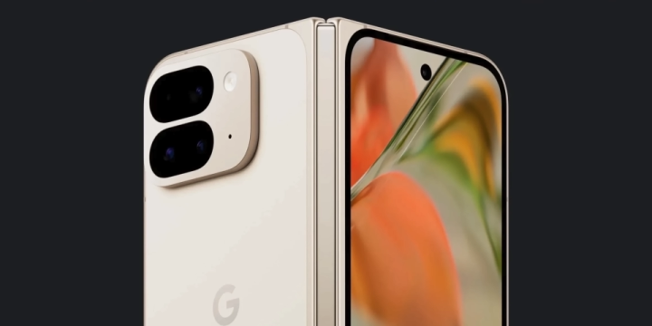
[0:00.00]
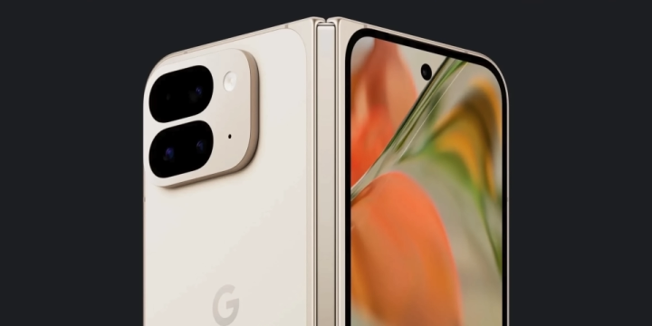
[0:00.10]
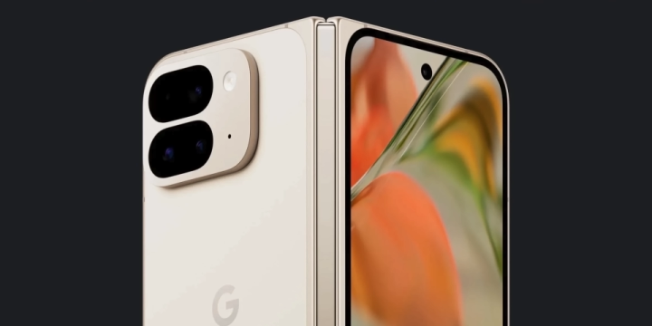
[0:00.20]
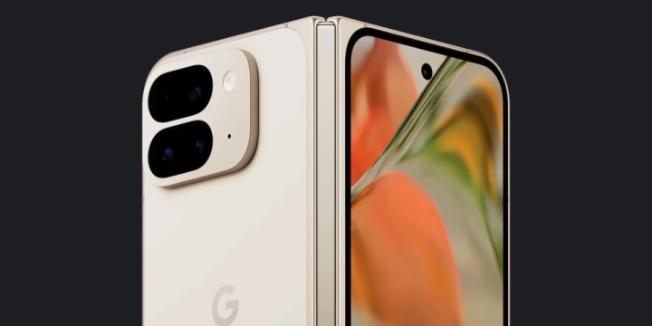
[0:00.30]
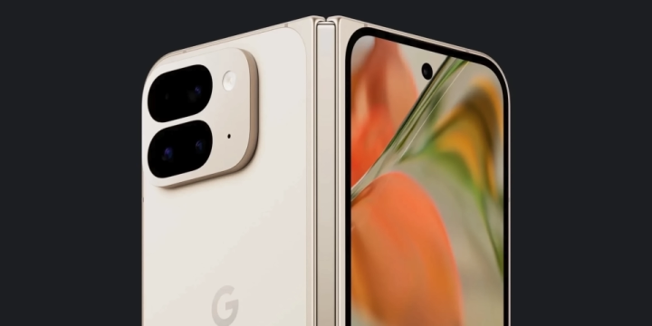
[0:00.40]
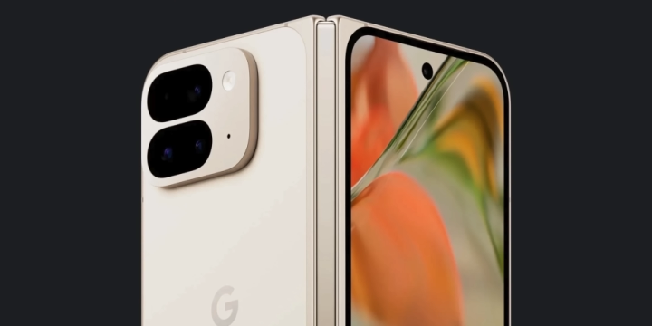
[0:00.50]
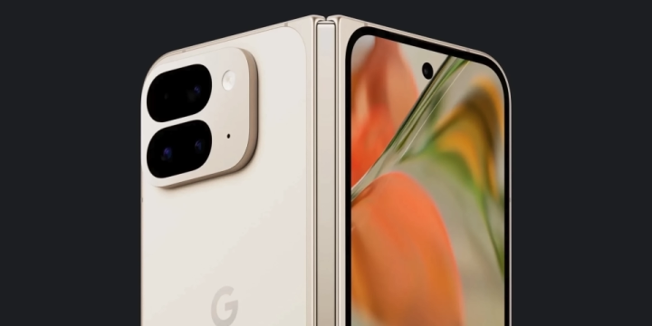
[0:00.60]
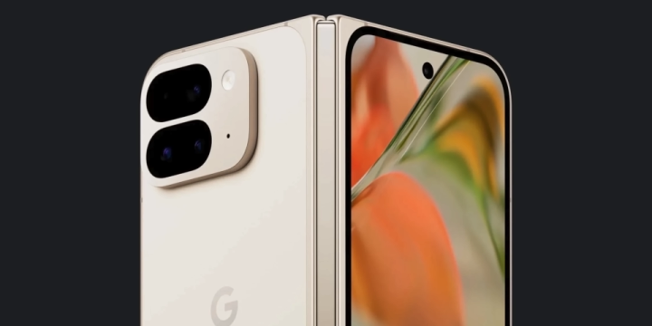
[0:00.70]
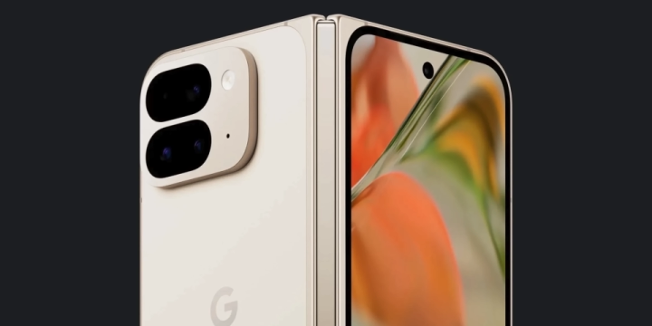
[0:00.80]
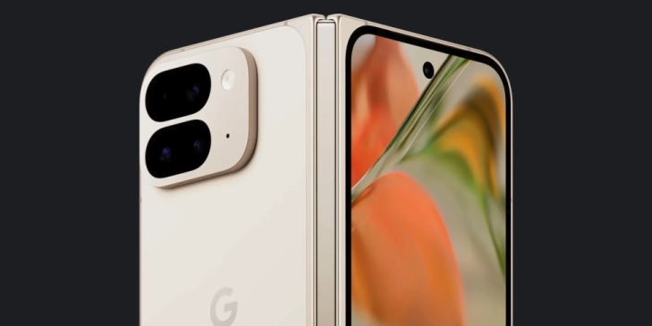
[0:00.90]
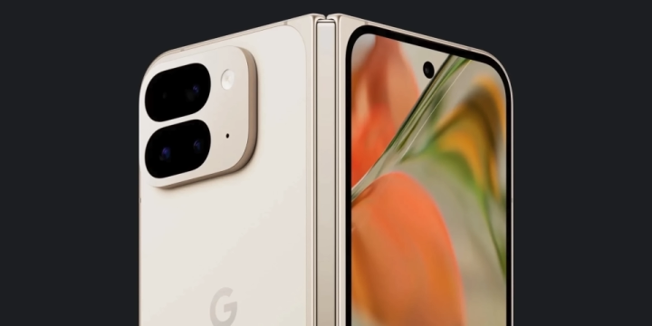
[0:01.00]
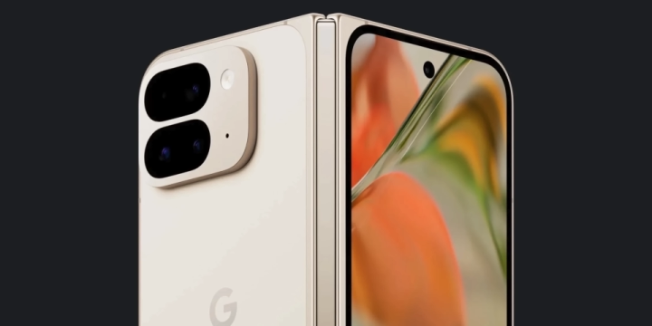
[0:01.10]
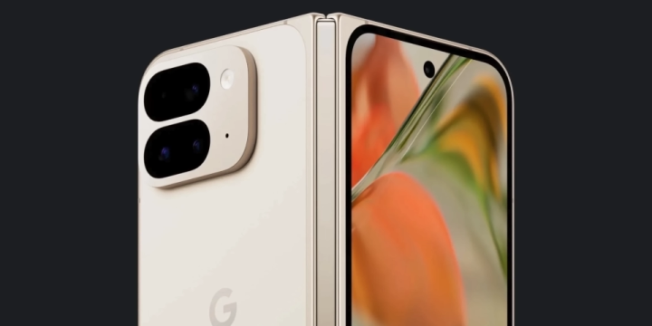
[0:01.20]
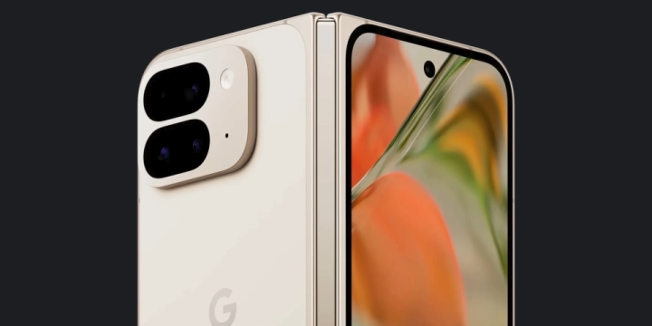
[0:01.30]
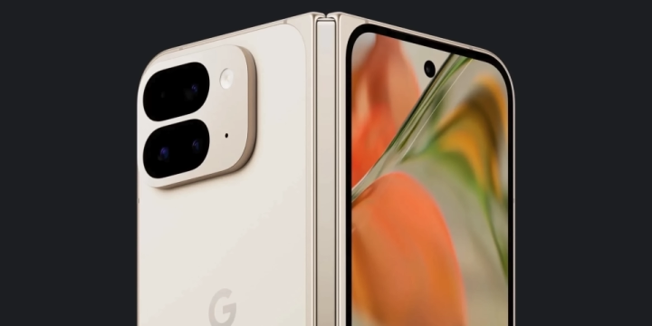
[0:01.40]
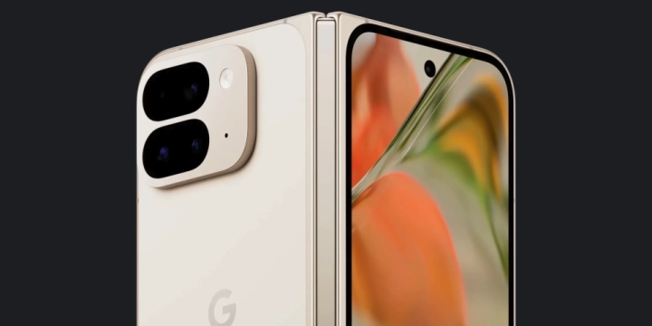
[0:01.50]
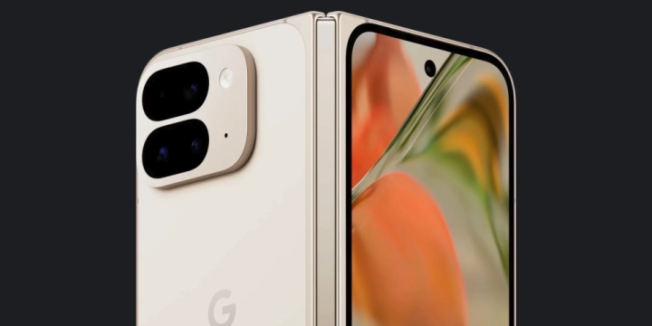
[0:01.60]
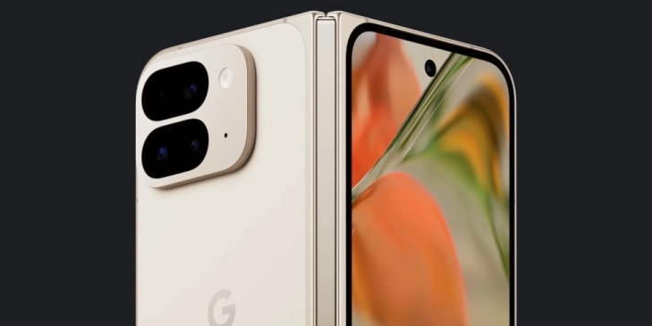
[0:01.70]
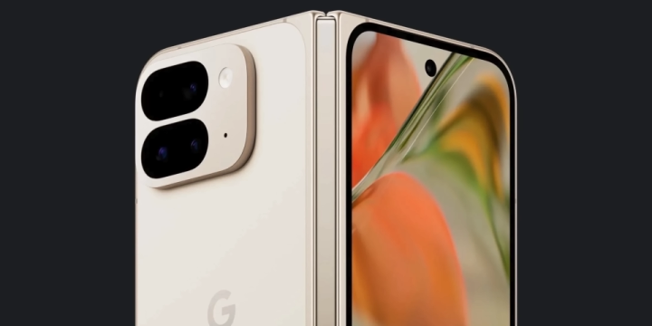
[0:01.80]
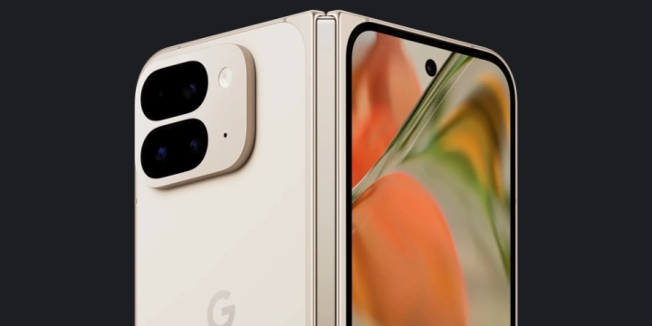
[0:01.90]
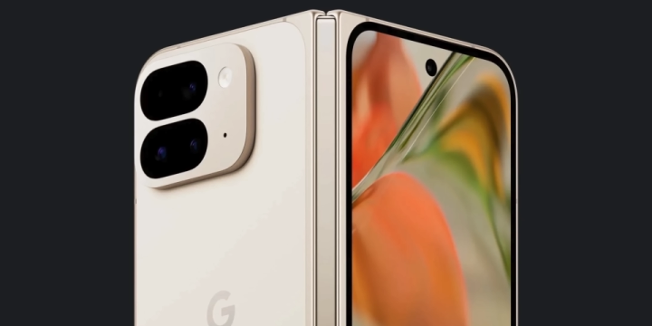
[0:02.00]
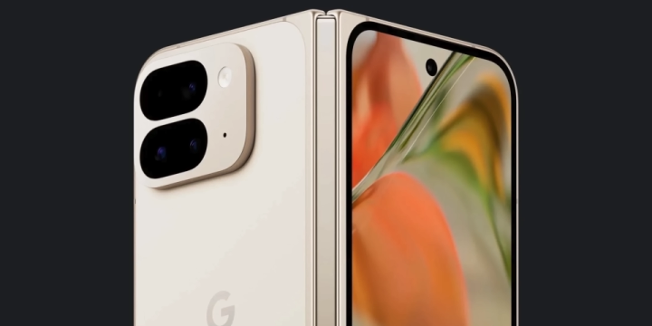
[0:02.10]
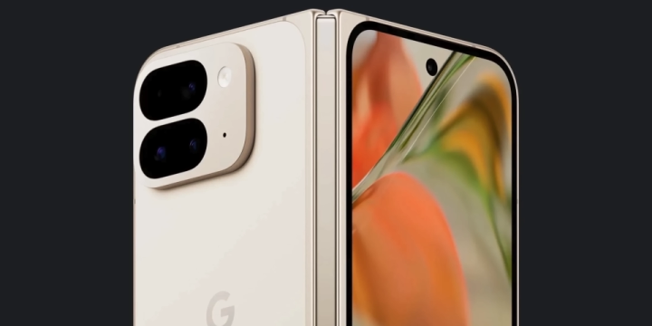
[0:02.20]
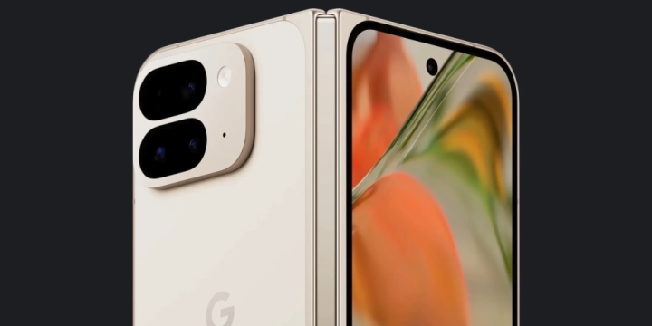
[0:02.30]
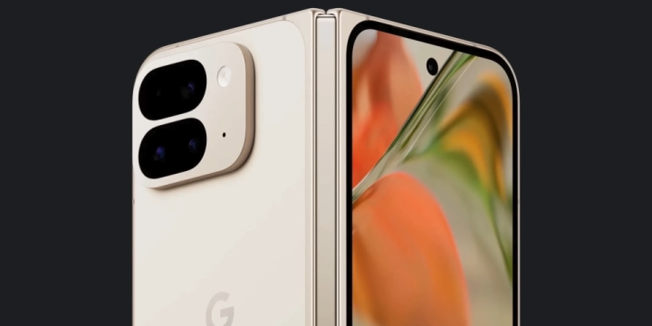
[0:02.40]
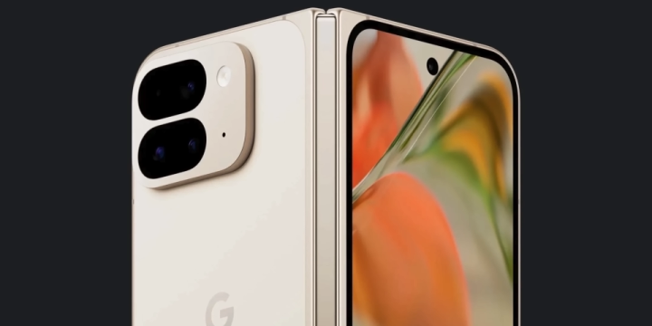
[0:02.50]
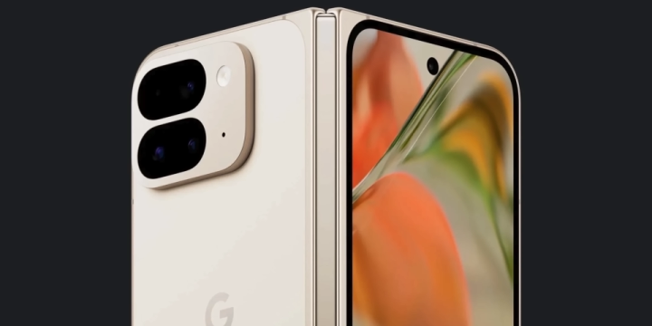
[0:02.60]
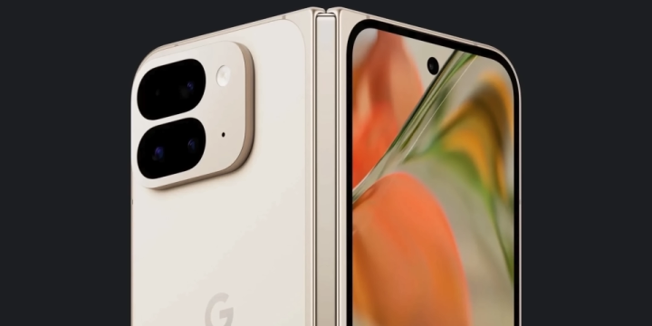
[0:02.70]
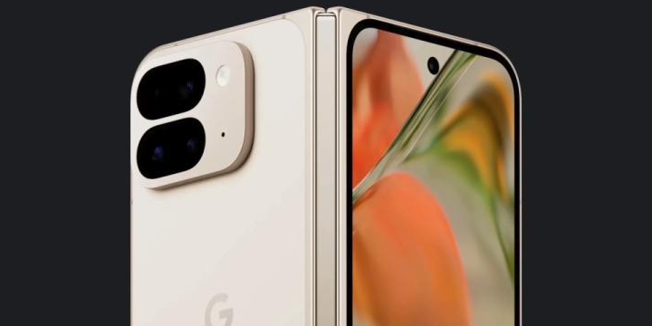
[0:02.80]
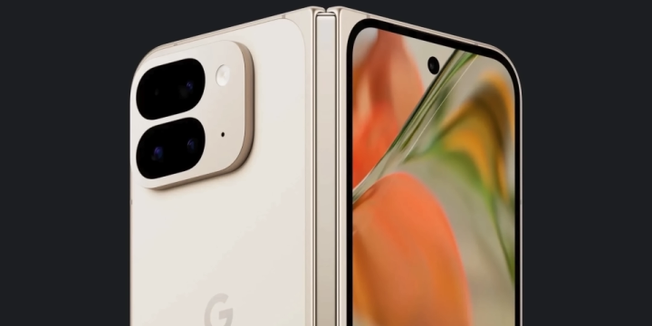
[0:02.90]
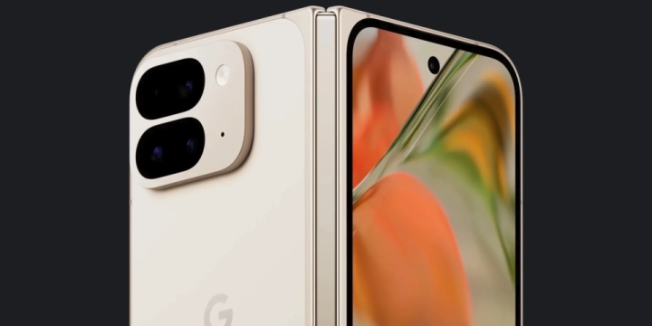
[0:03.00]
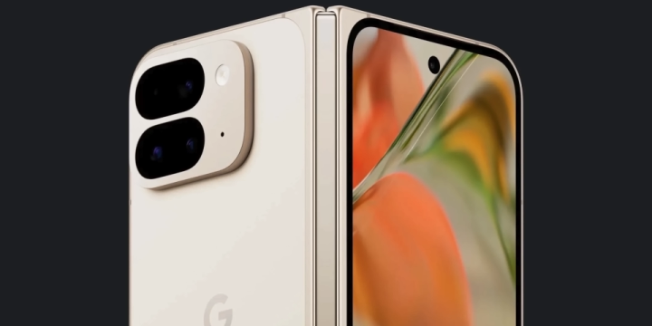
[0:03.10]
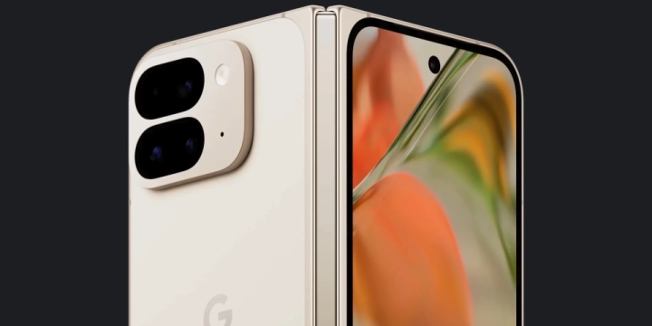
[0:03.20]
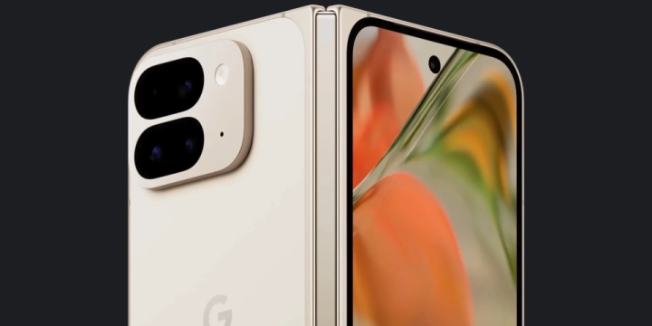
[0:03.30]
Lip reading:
Nobody's mouth can be seen.